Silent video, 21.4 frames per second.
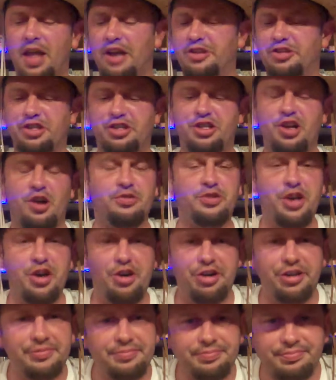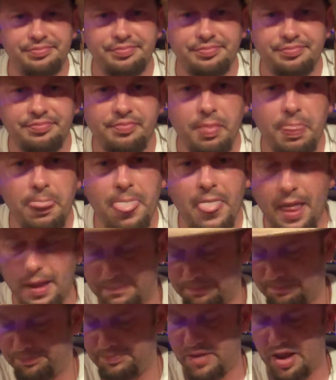I just don't do it.
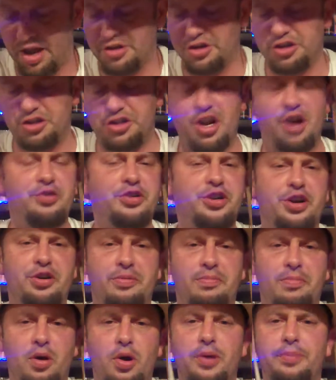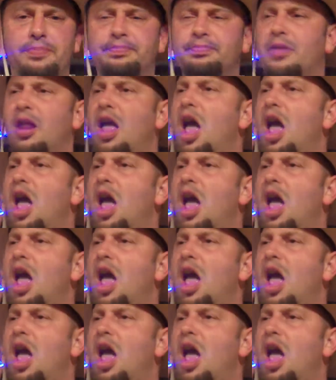I just don't do it, boy.